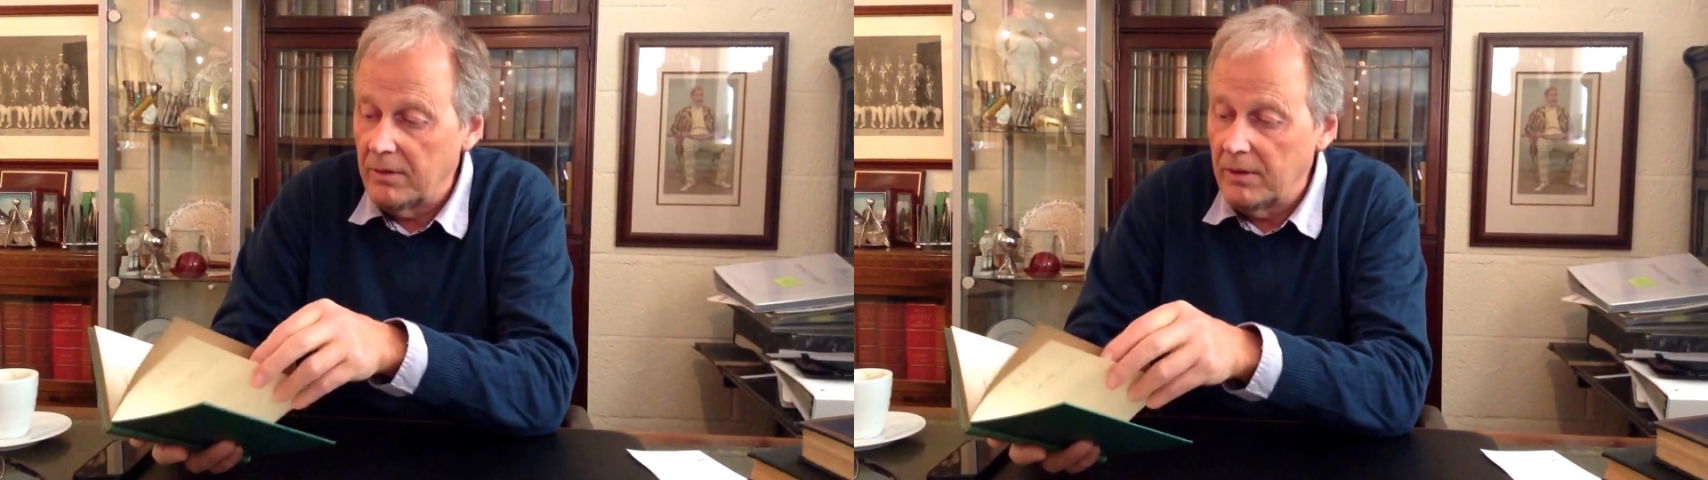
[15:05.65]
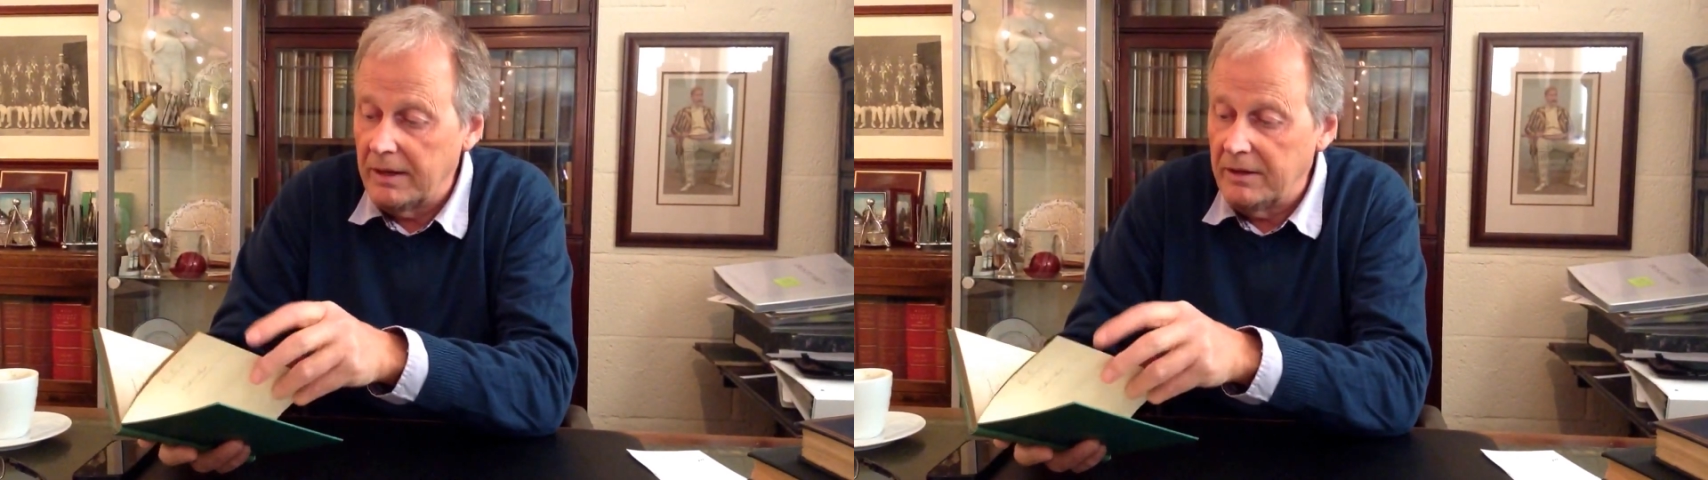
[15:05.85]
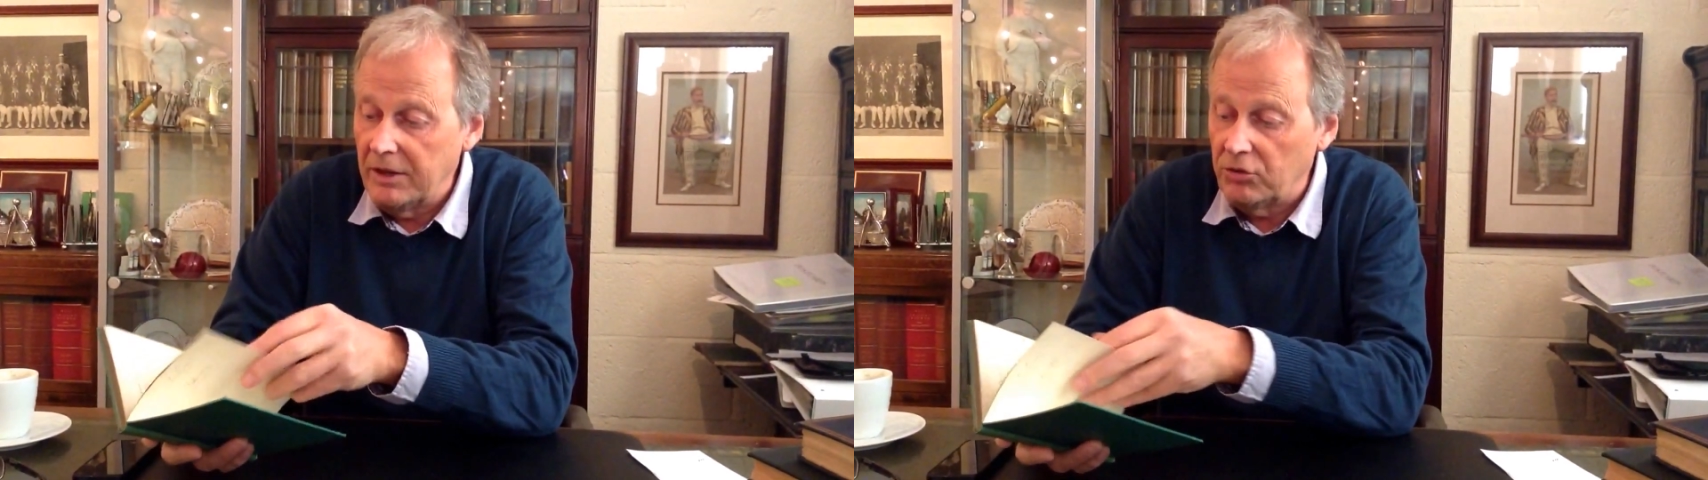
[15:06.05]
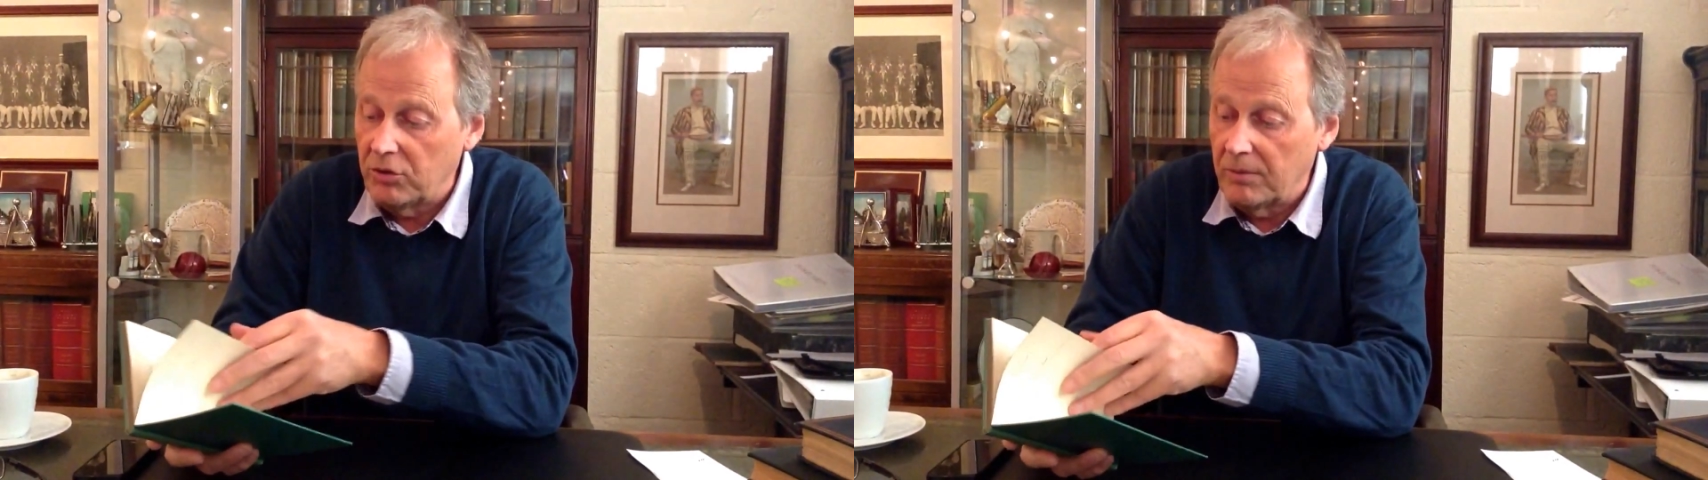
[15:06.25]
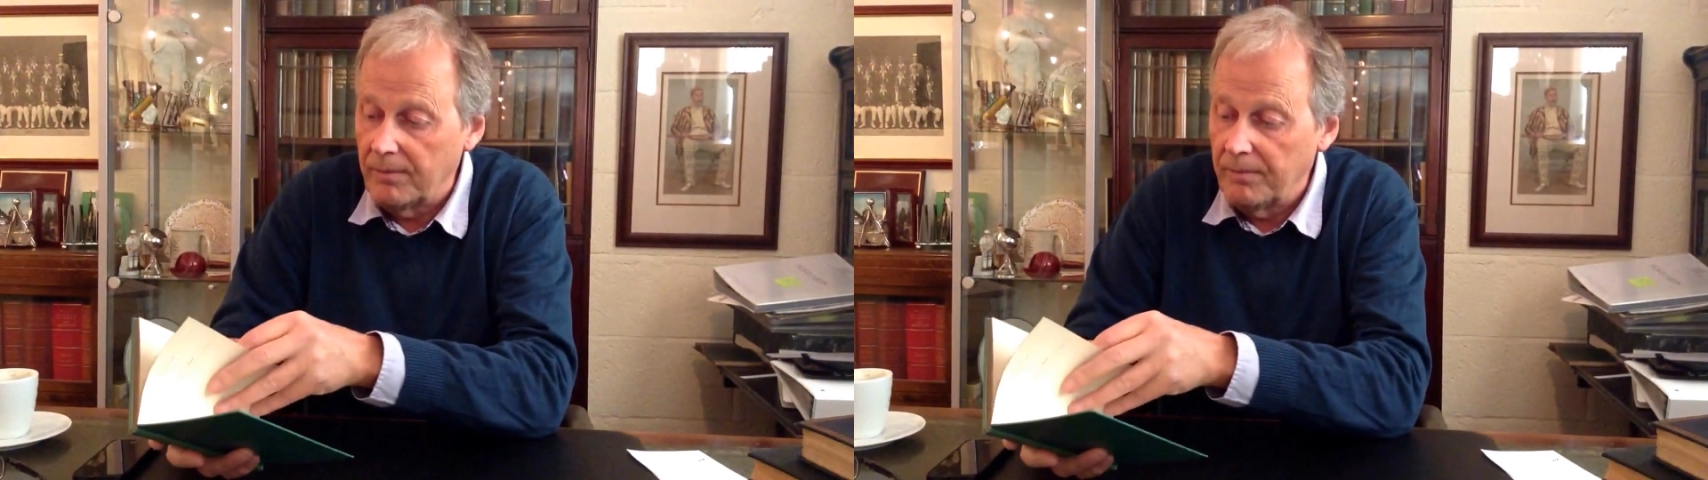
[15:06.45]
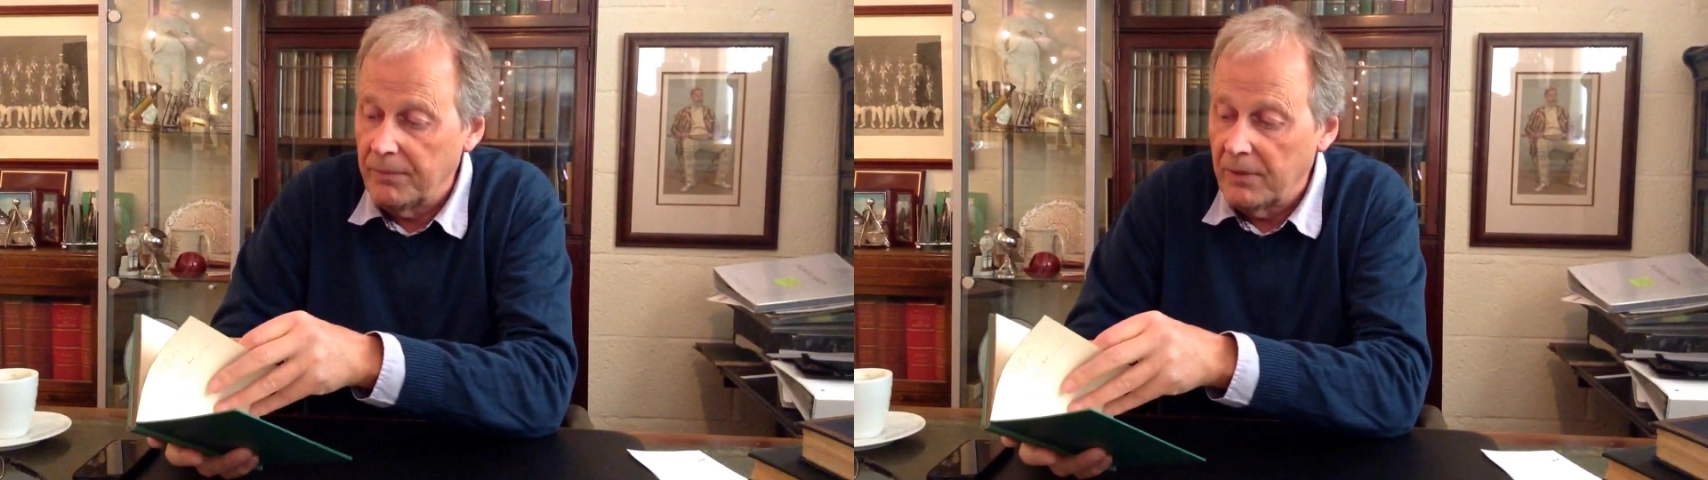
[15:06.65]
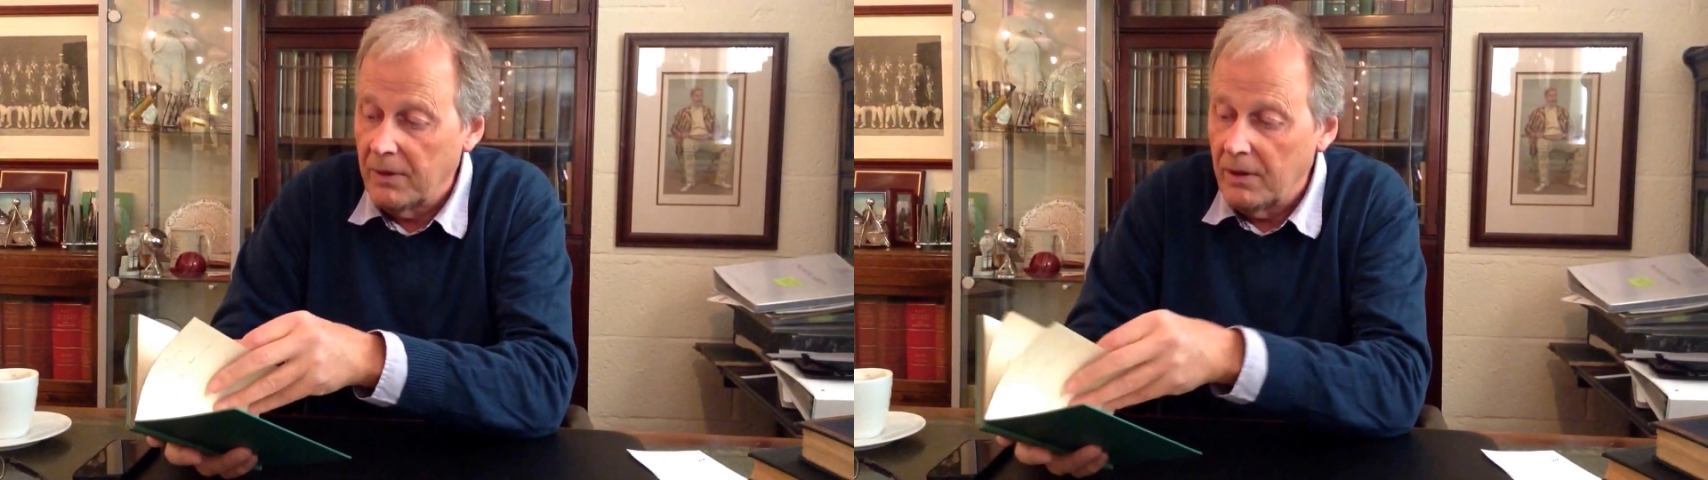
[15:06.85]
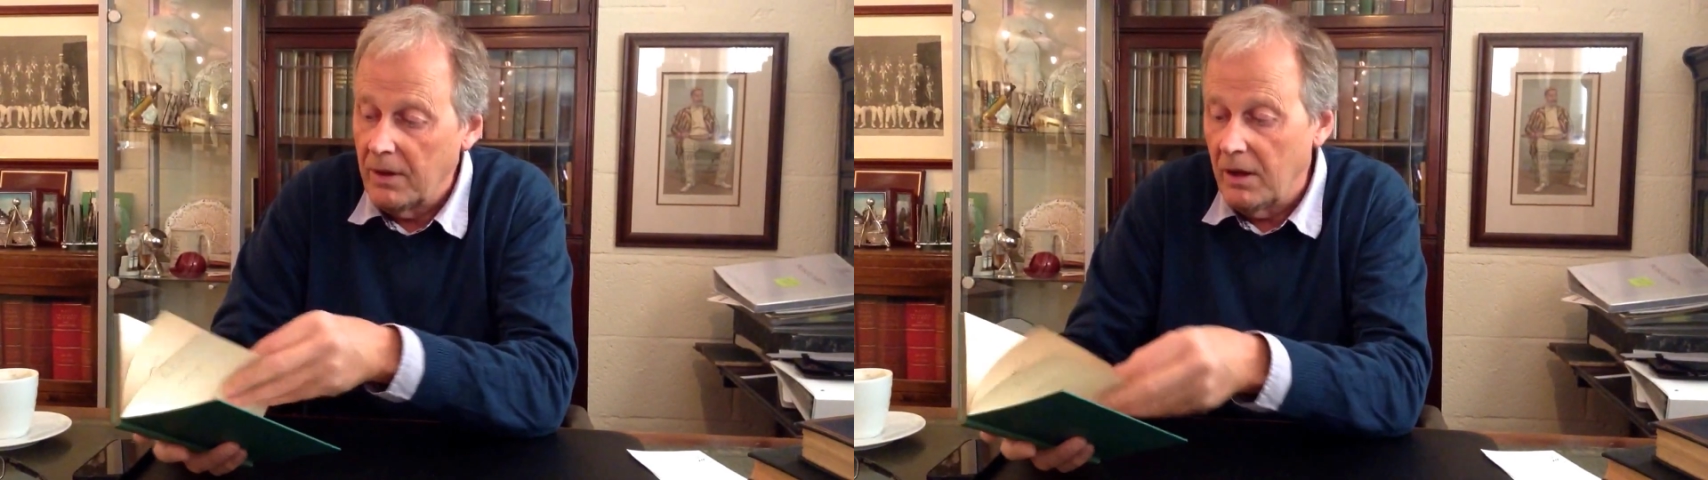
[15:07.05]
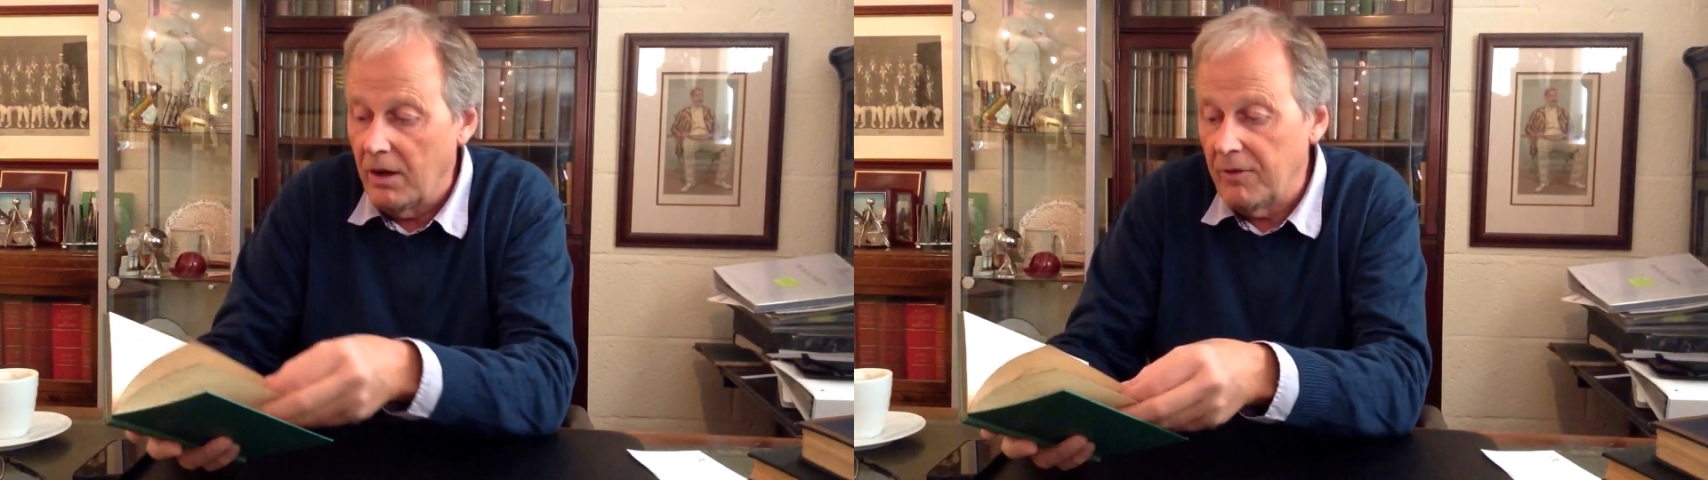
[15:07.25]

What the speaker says: edition of